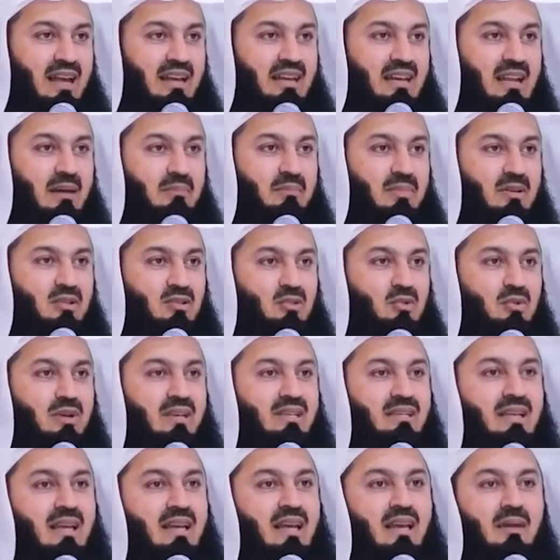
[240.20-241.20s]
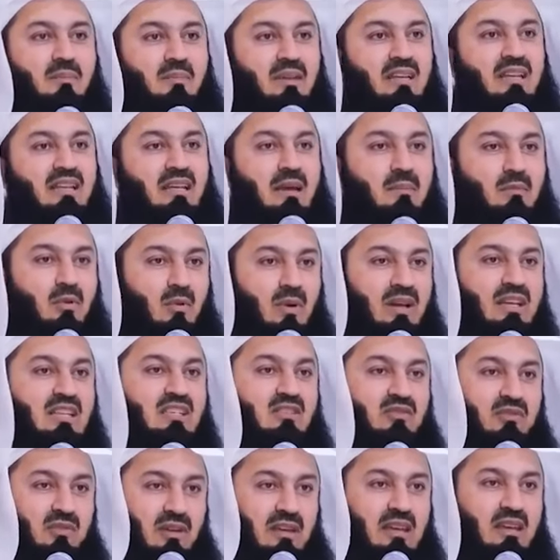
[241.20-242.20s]
And number two is, meaning number one
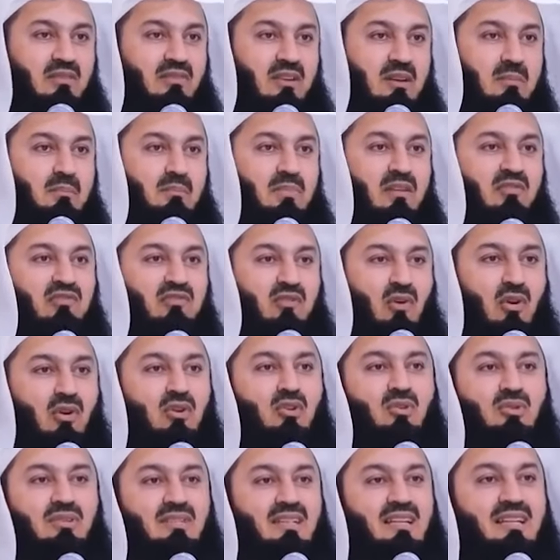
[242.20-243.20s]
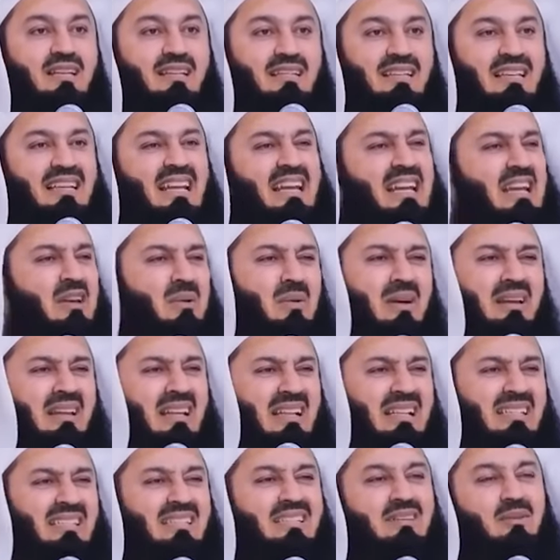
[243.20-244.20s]
is forgiven before you did it. And anyone
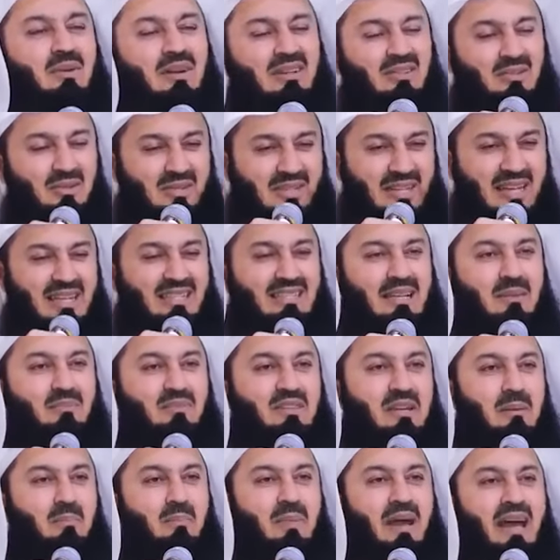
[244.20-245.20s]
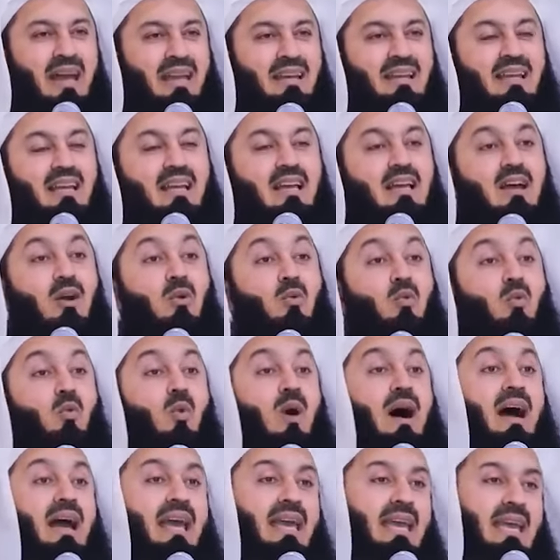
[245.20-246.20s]
else, they want to say something bad.
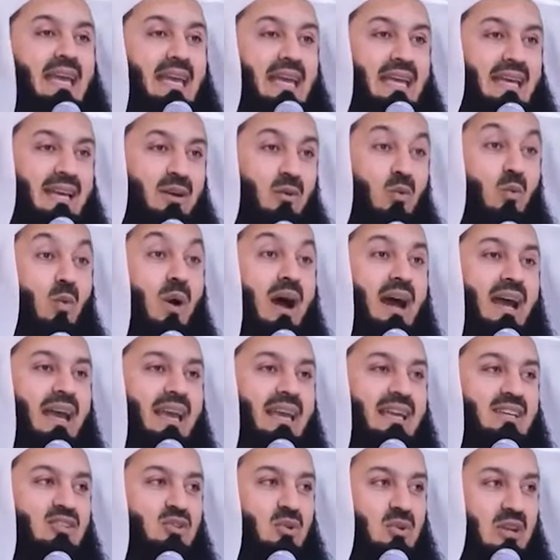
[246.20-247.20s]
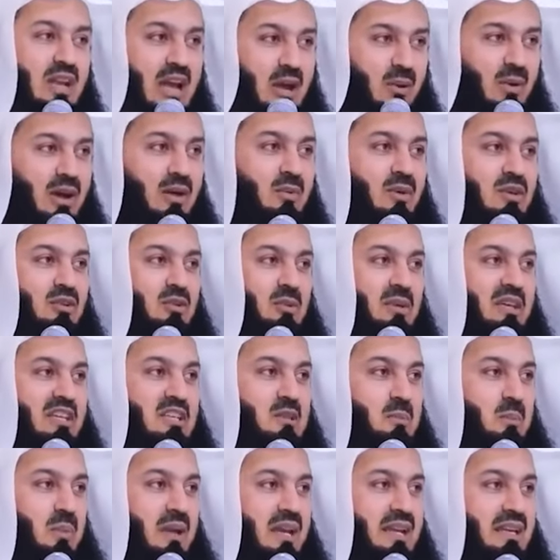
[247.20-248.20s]
Why? Why? So now I want to
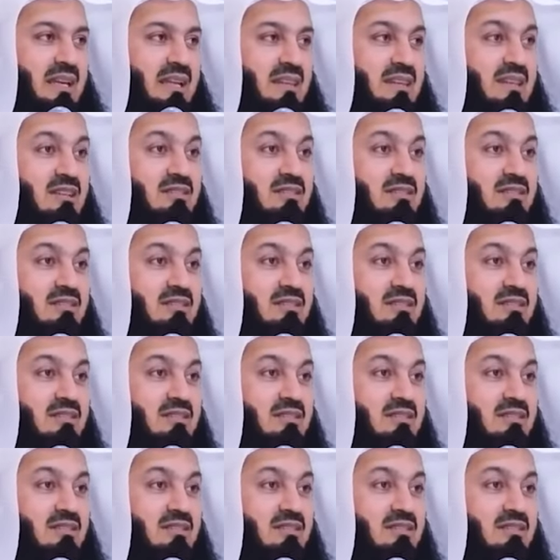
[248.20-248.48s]
explain it.